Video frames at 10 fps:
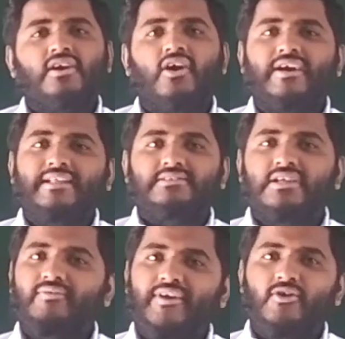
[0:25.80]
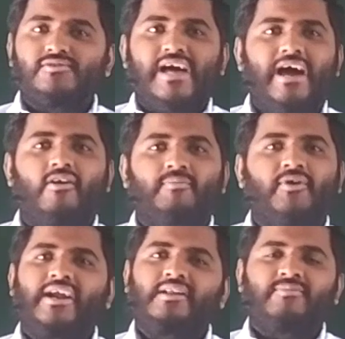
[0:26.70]
Already 3 videos I have
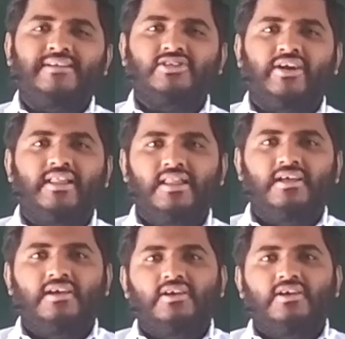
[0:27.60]
uploaded in my channel.